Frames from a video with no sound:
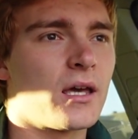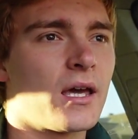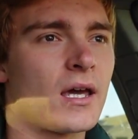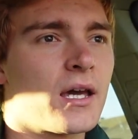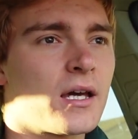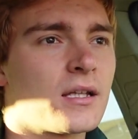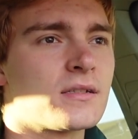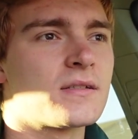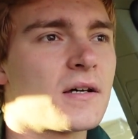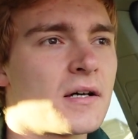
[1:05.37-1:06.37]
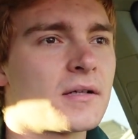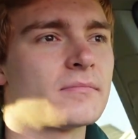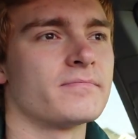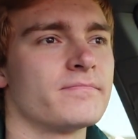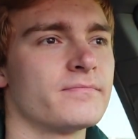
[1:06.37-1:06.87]
And
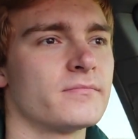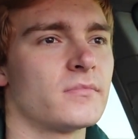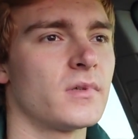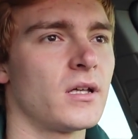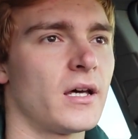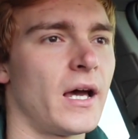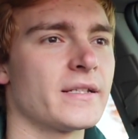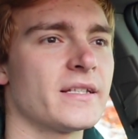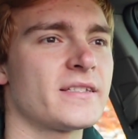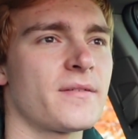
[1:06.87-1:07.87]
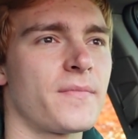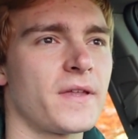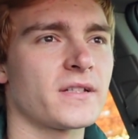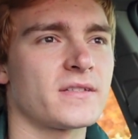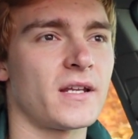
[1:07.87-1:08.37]
um, I did some
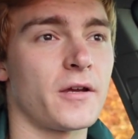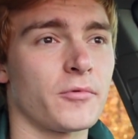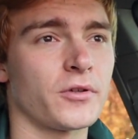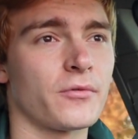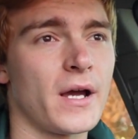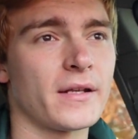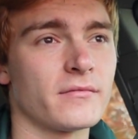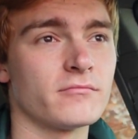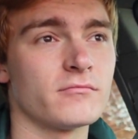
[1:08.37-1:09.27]
things that I regret